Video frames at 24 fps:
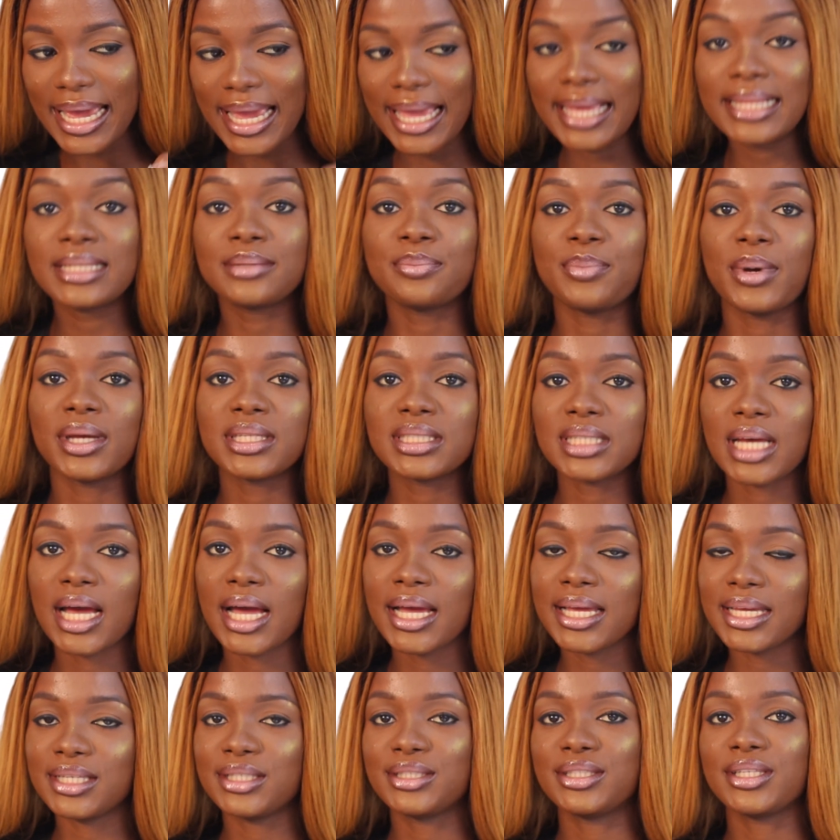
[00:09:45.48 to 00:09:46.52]
it better,
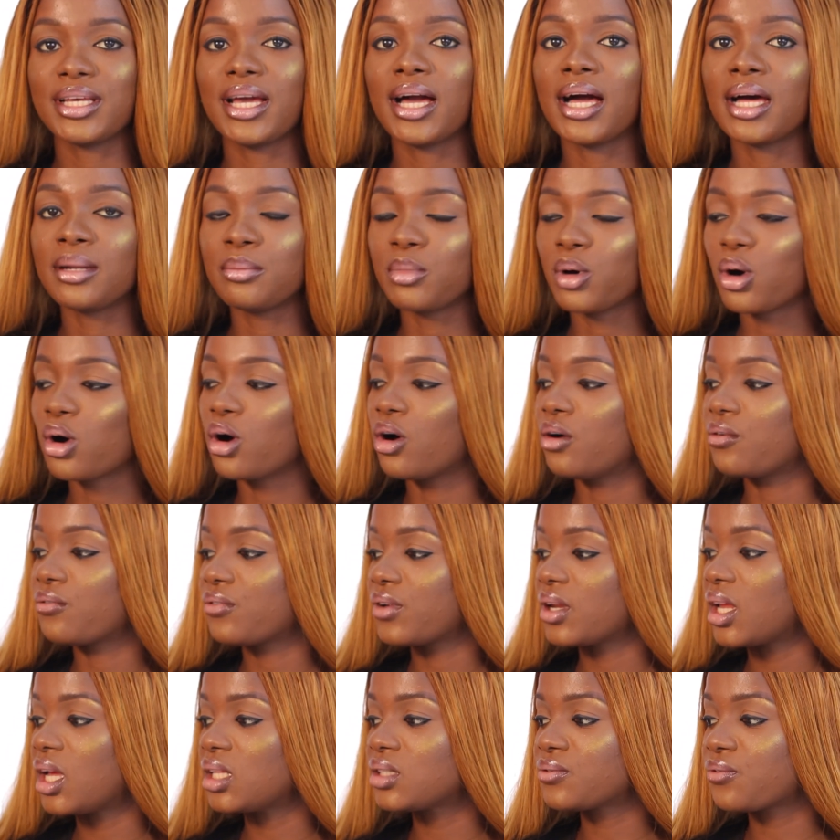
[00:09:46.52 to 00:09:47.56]
easier, and more
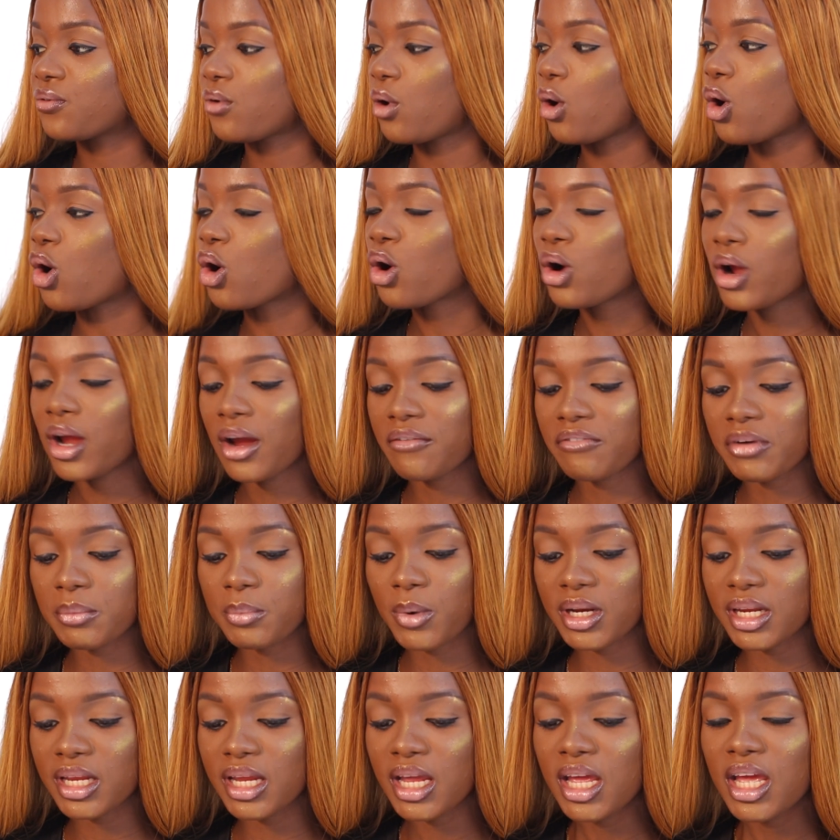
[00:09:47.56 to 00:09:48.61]
convenient for
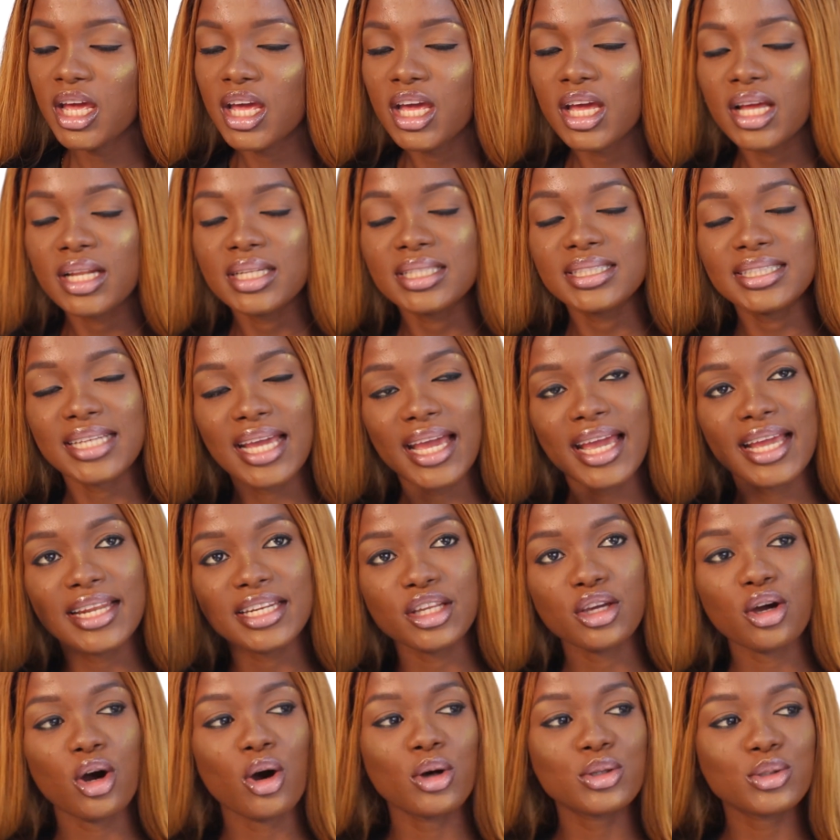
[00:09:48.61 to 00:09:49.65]
everybody. Then
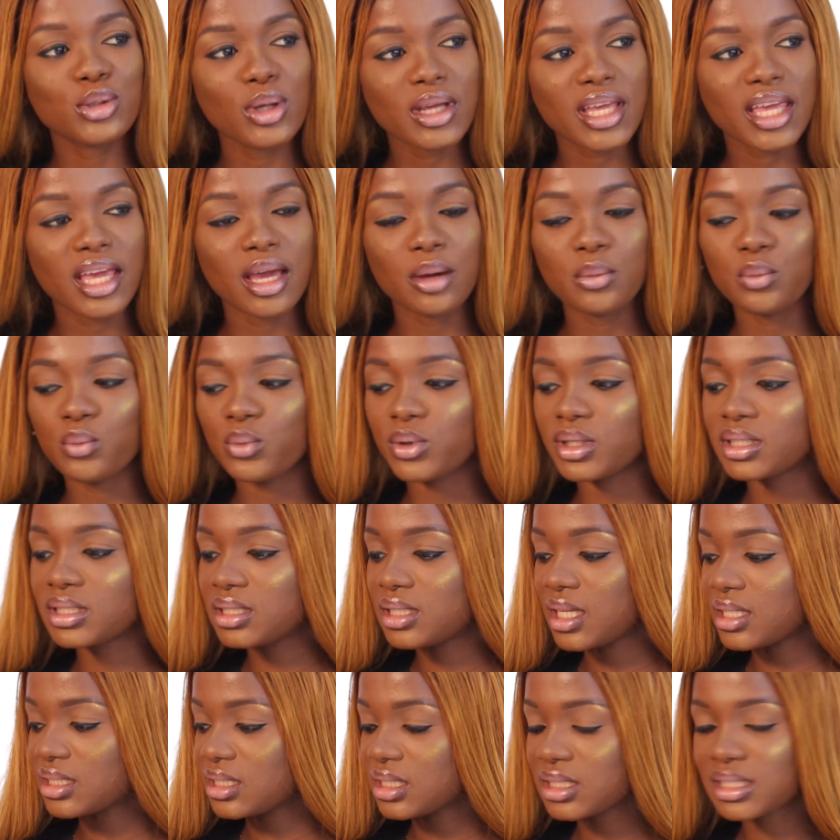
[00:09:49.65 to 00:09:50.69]
it also came with,
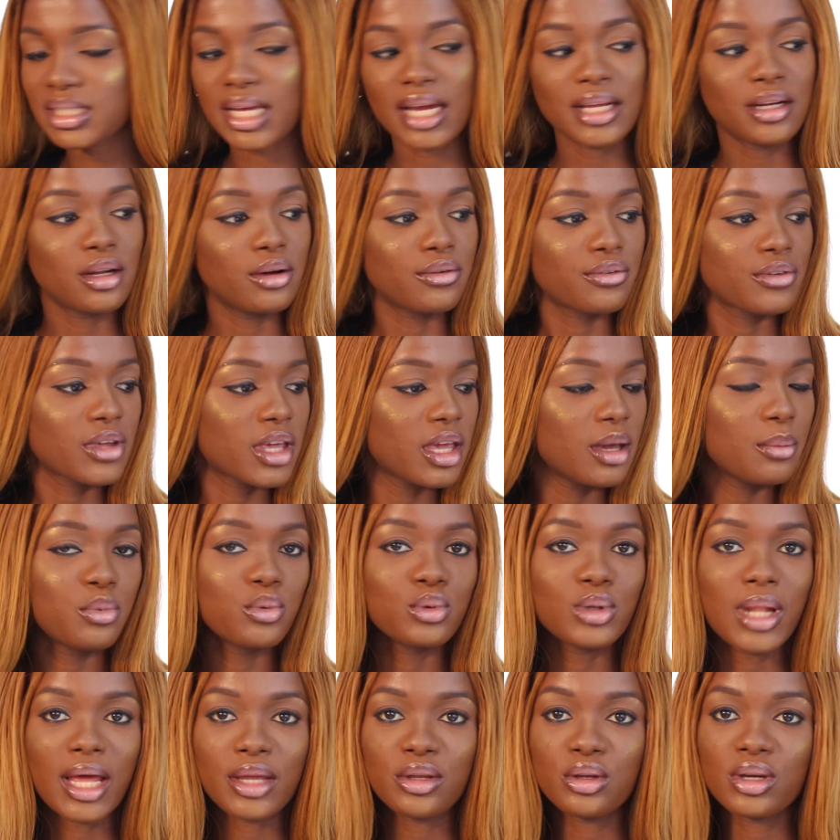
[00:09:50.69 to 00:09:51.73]
there's this kind of
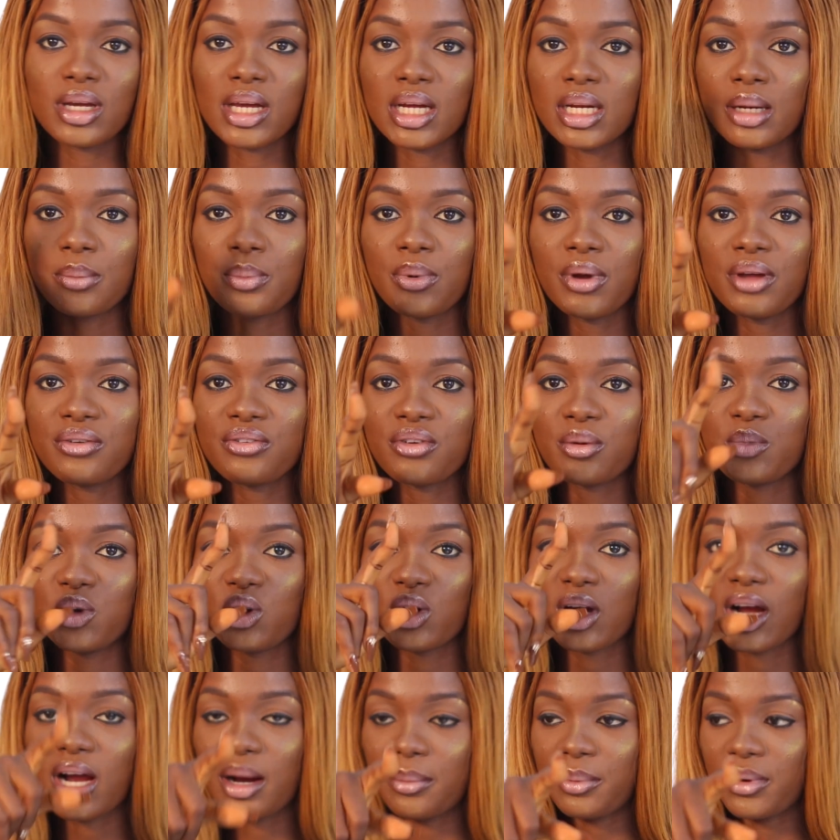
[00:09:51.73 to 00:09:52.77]
cable that you can pair from
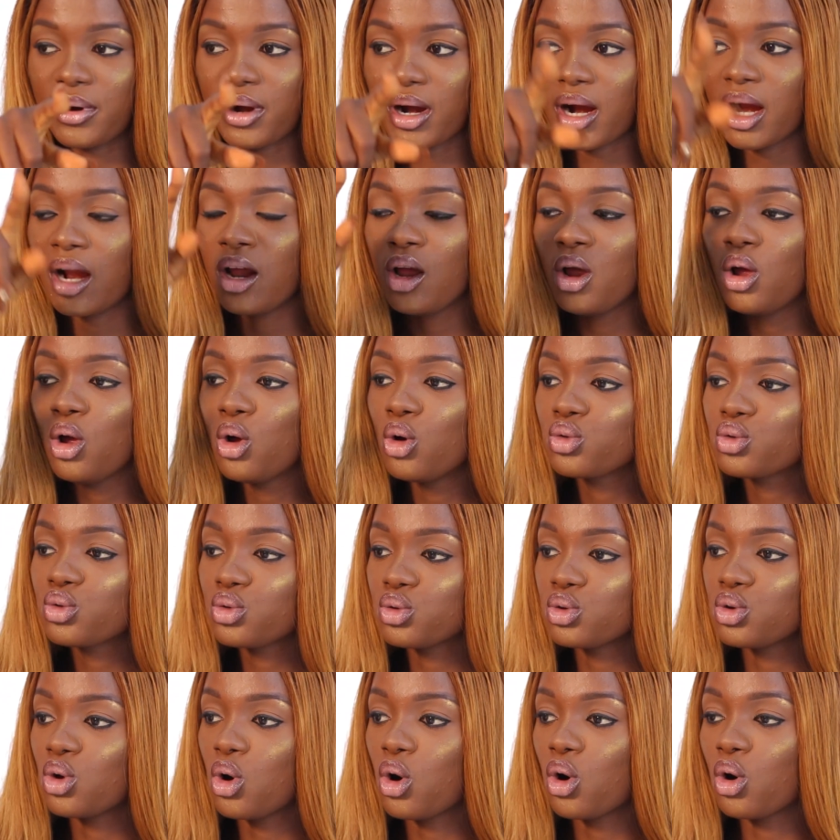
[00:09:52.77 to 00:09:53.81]
your camera
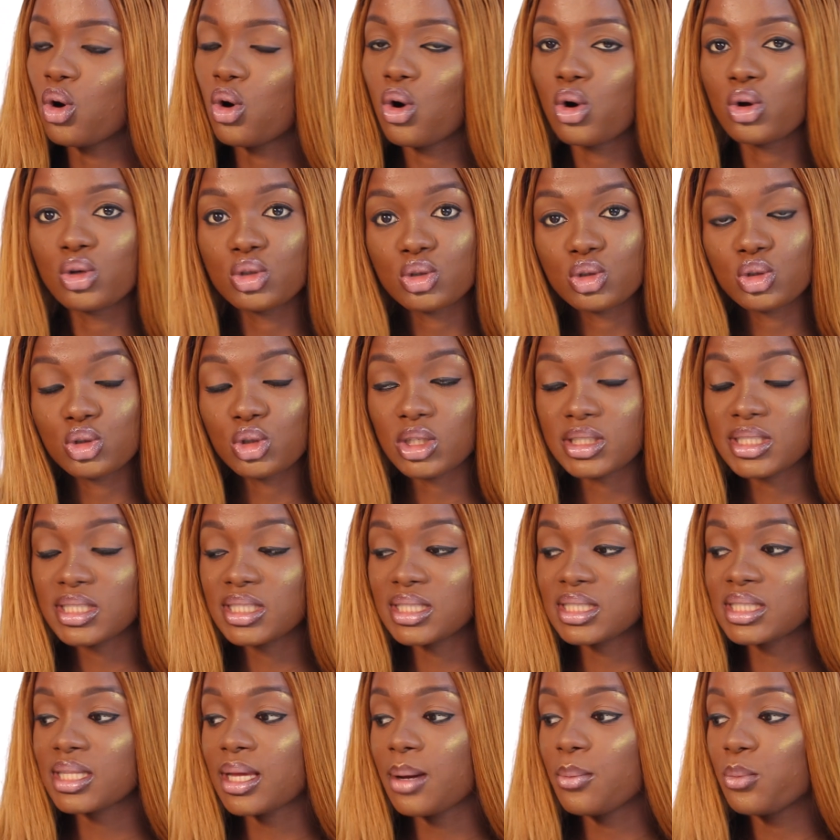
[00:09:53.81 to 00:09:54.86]
to your
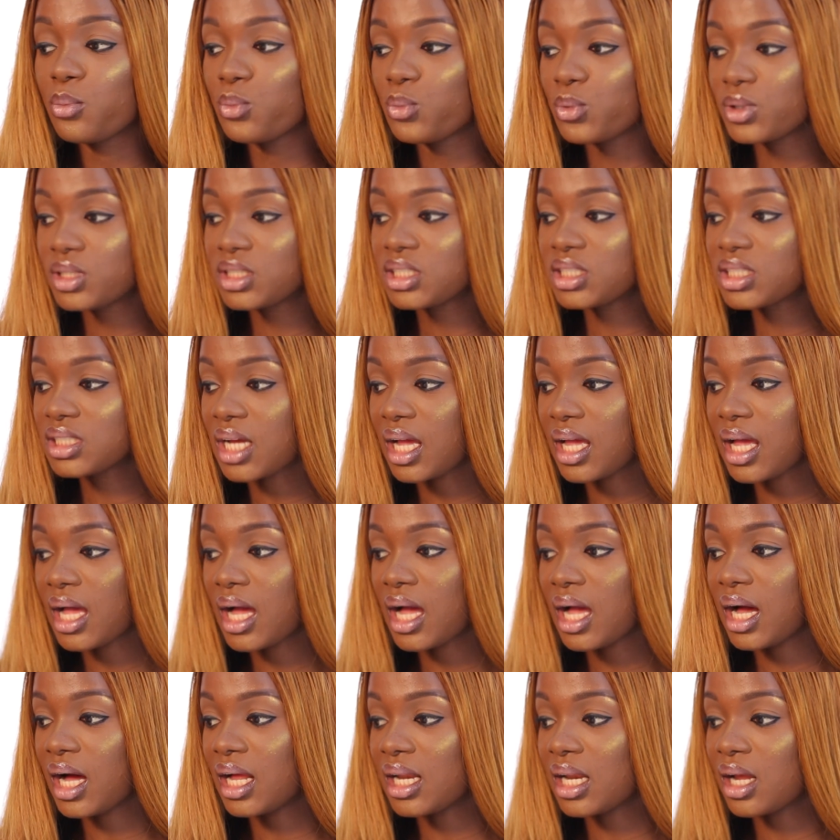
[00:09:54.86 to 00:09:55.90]
system, which
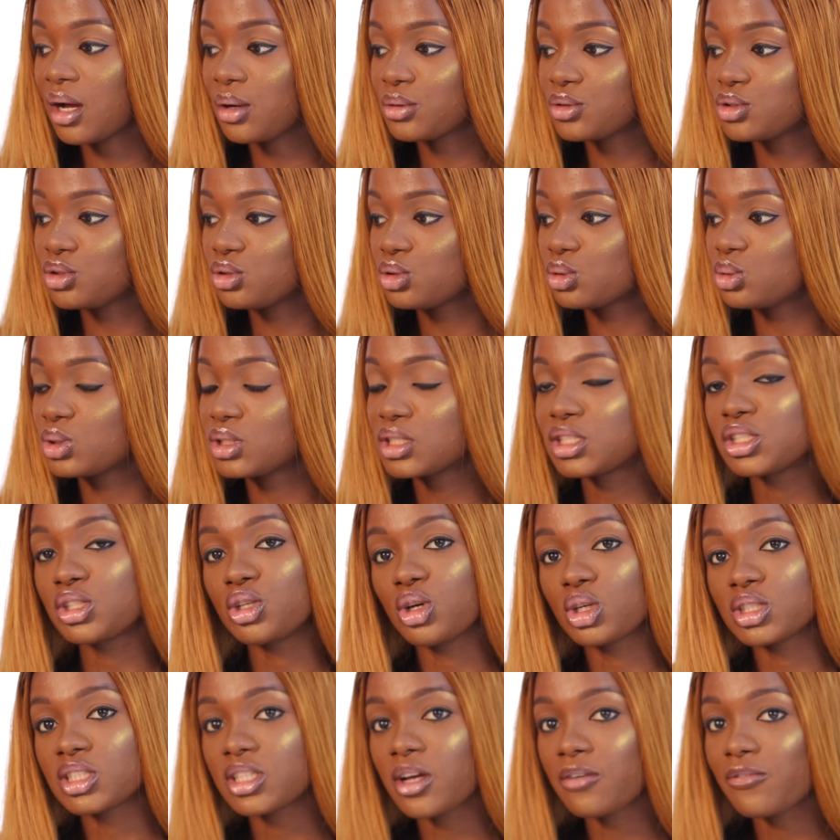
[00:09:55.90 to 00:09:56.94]
allows you to see
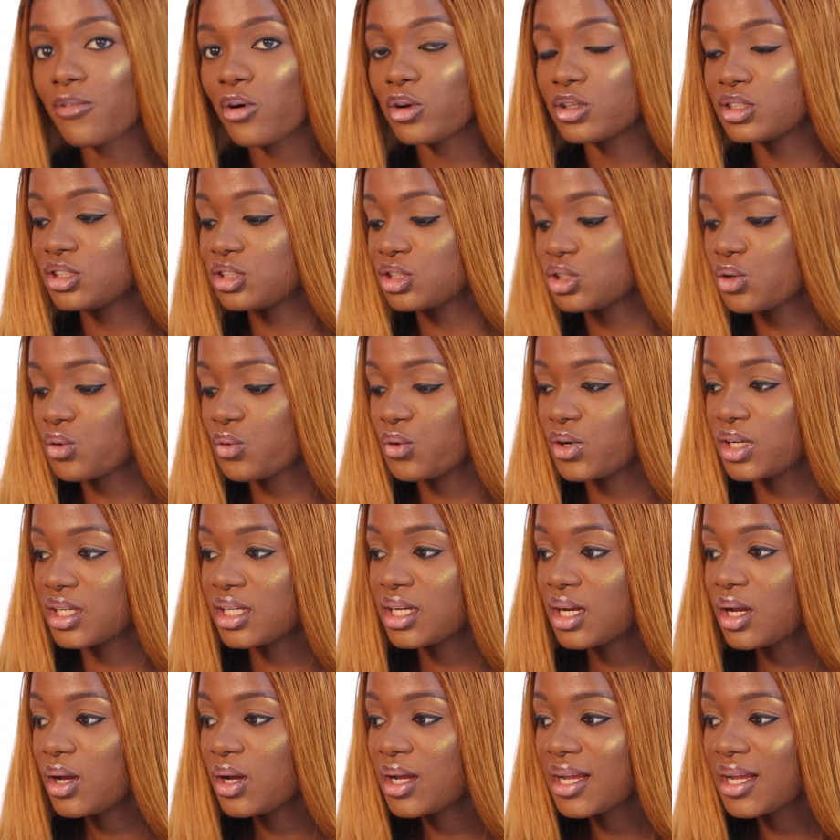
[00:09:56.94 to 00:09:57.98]
yourself on the screen